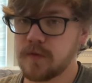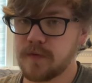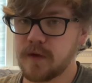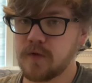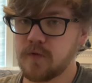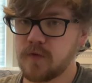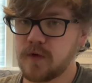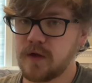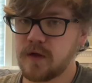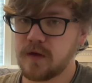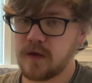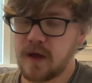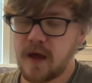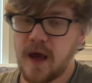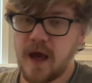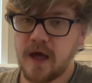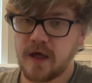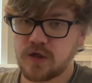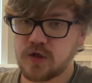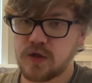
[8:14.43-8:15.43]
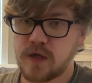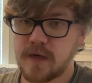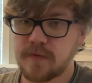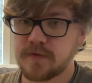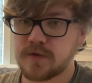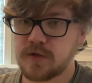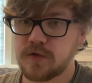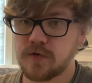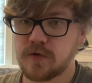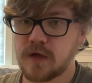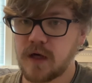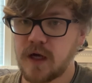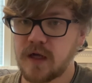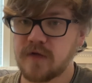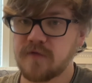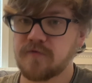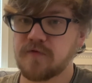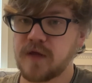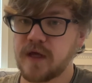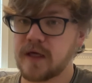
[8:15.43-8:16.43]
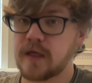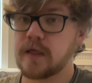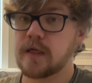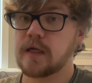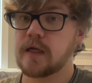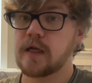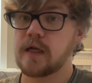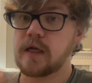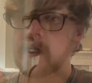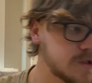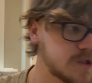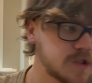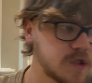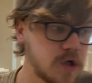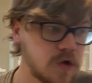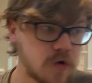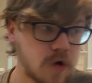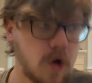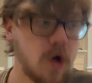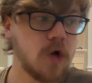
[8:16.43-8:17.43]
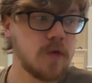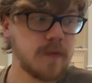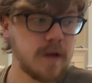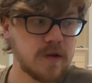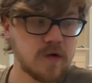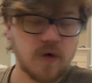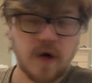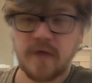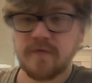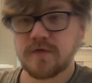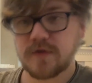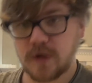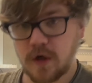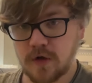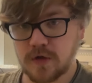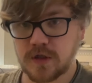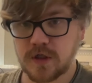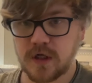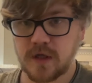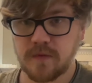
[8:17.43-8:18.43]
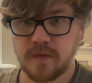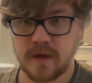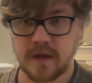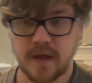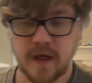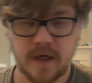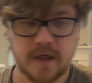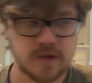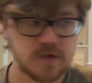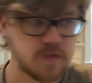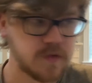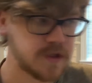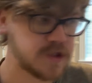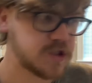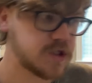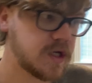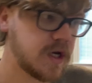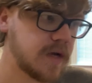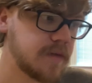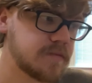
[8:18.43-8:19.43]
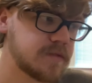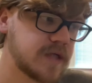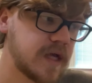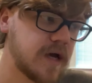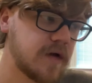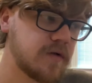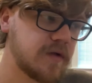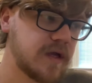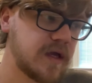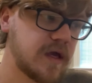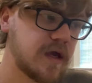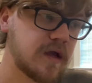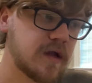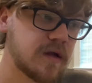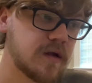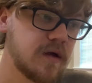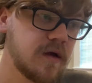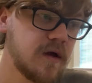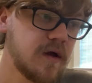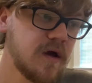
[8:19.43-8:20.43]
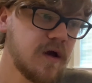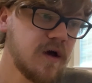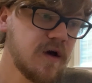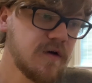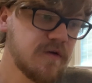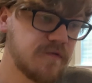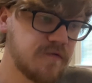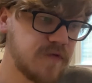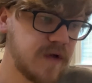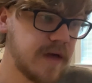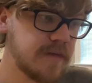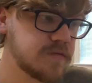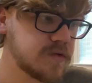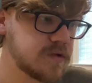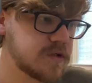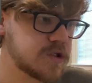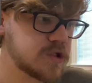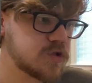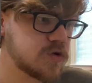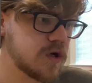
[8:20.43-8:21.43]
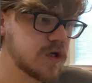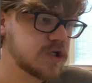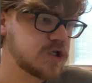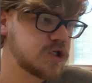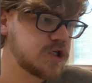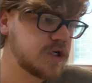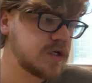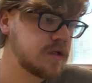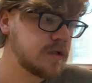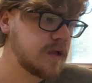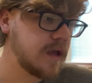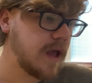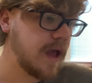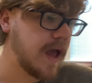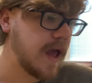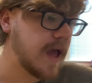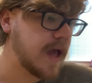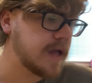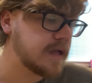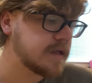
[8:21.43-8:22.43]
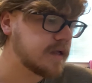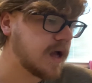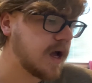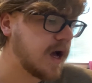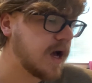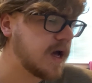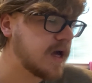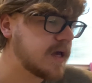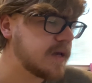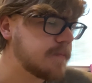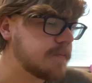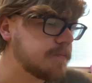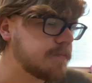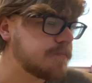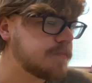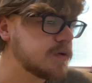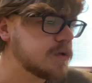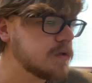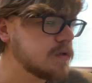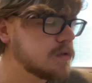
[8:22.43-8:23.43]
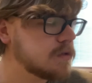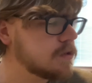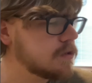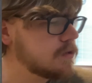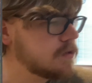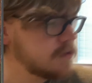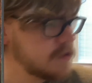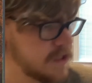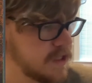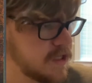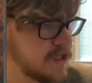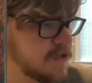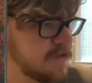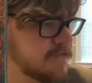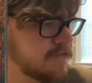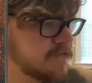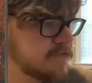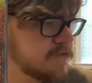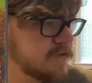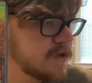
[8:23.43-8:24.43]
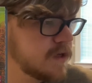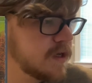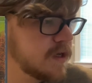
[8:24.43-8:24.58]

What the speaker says: but hand traps do kind of So Called by the Grave is also going to be nice, which comes out in Flames of Destruction, and I believe